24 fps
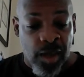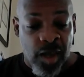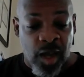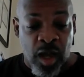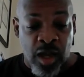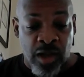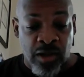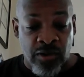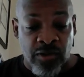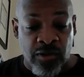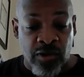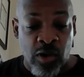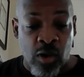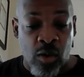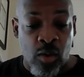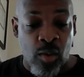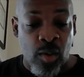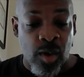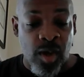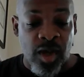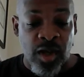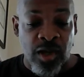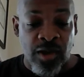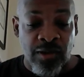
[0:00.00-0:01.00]
And
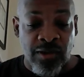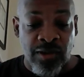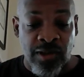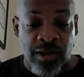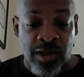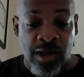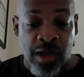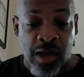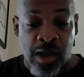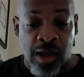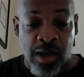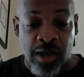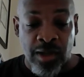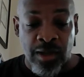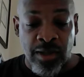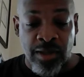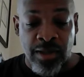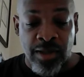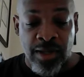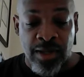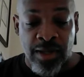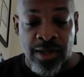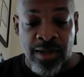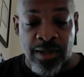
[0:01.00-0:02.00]
so is the God,
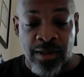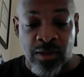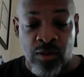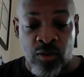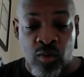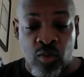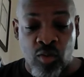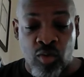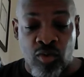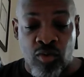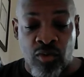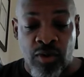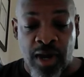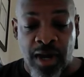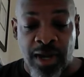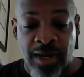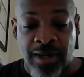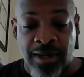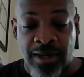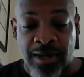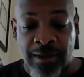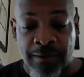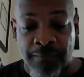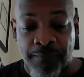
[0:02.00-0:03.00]
then, who
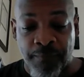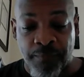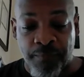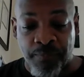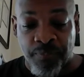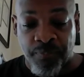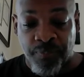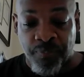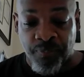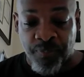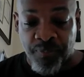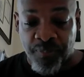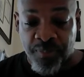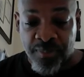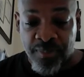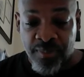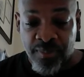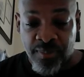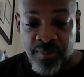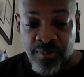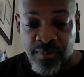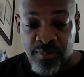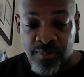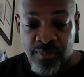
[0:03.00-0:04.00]
created it.
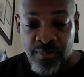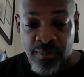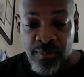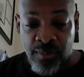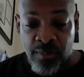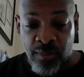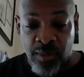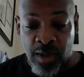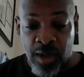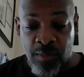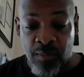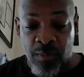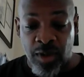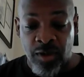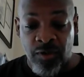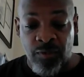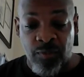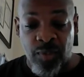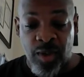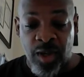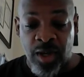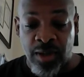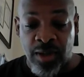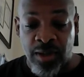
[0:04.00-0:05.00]
There must
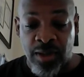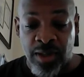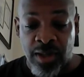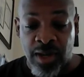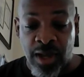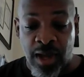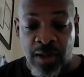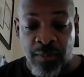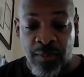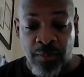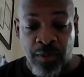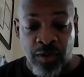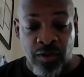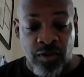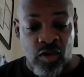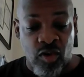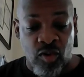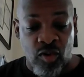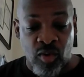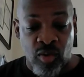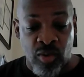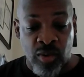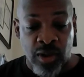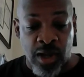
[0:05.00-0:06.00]
be a
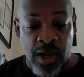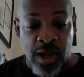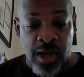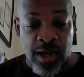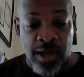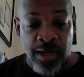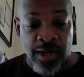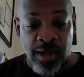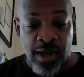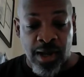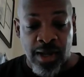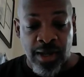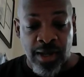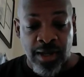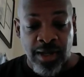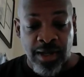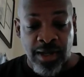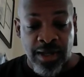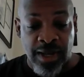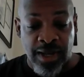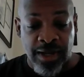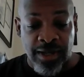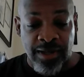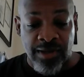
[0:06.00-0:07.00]
non-material God
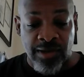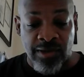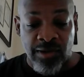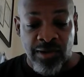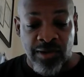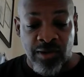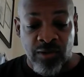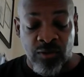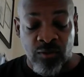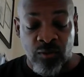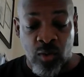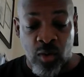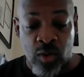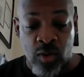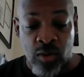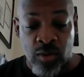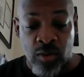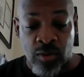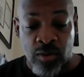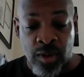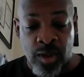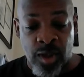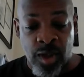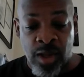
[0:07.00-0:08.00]
unconnected to this world,
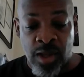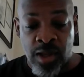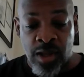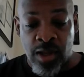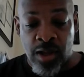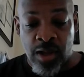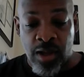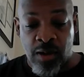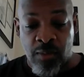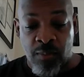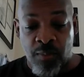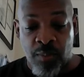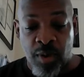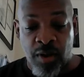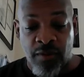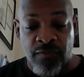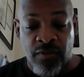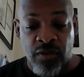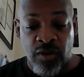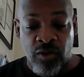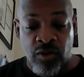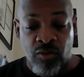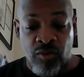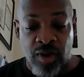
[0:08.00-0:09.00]
above
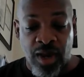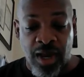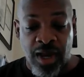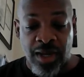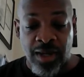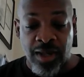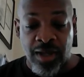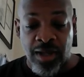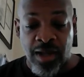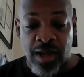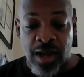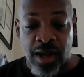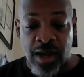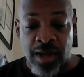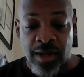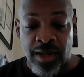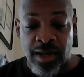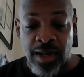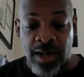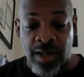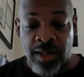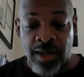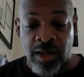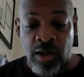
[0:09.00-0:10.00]
the Creator God
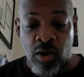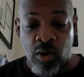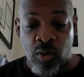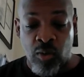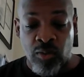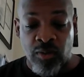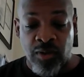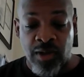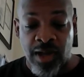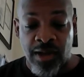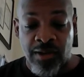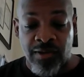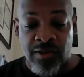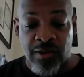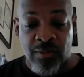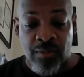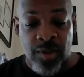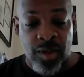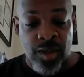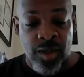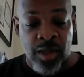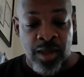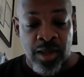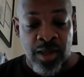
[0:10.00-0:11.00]
and the Old Testament,
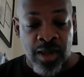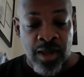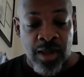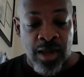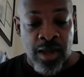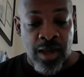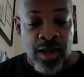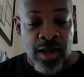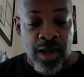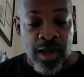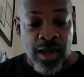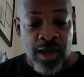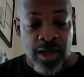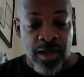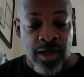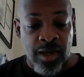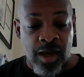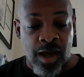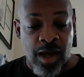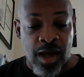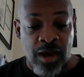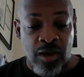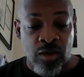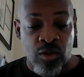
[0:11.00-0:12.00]
a
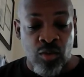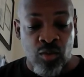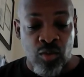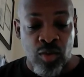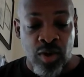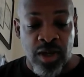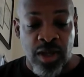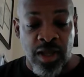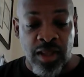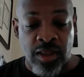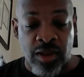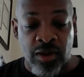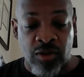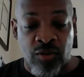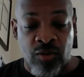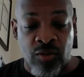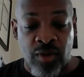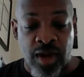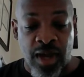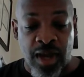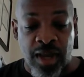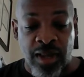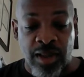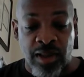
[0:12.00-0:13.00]
God who neither
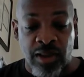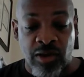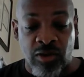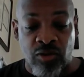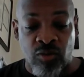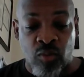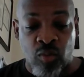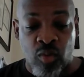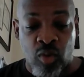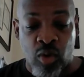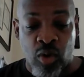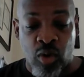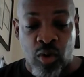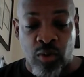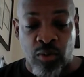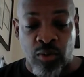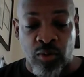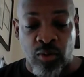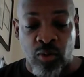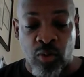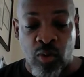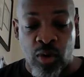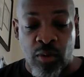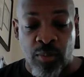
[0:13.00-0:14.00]
created this world
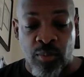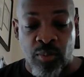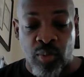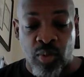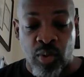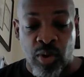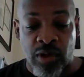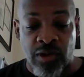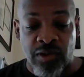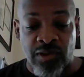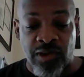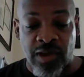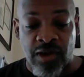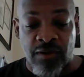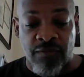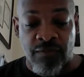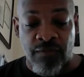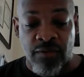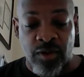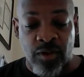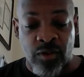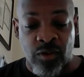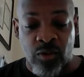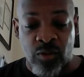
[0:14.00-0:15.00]
nor brought
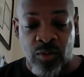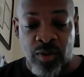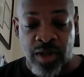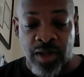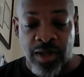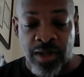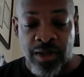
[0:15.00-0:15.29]
suffering to it,